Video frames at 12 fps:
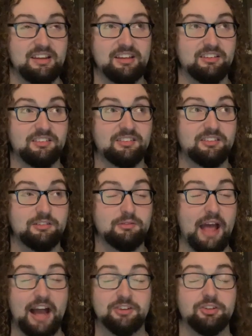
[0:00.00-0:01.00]
is
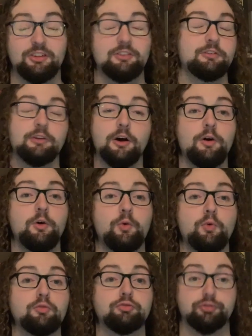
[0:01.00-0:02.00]
actually
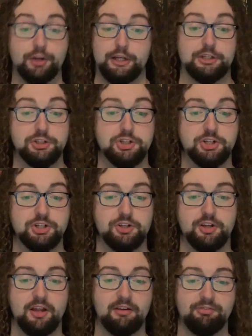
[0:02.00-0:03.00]
so French,
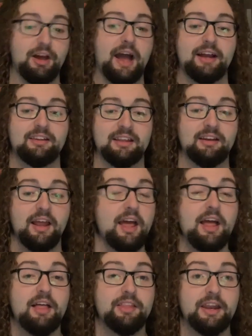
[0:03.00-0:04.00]
in fact, that
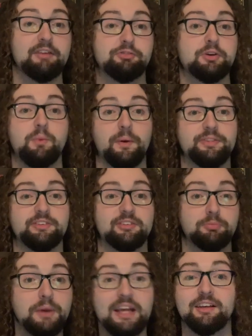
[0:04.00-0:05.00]
everyone
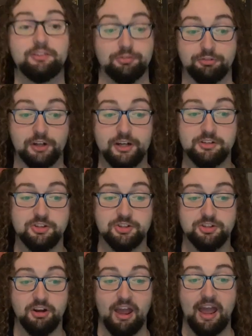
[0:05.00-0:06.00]
speaks
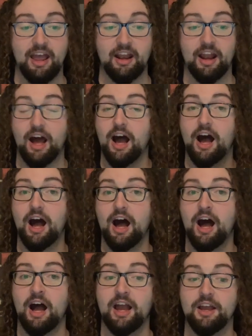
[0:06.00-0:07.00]
French, and
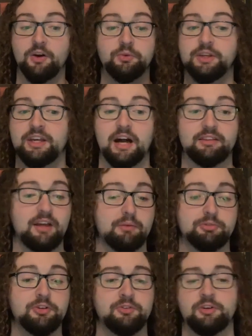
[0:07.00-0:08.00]
I only got the
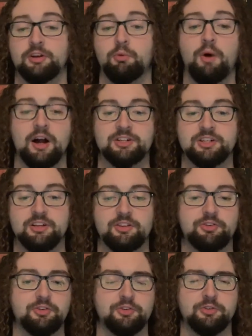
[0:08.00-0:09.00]
opportunity to watch it
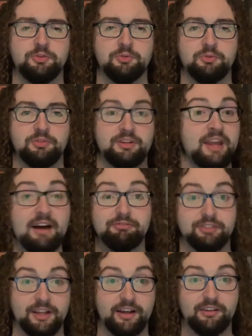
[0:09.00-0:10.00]
through
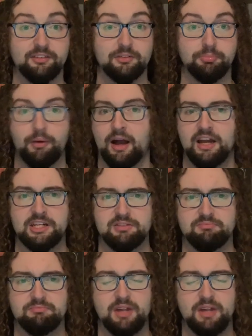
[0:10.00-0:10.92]
Netflix by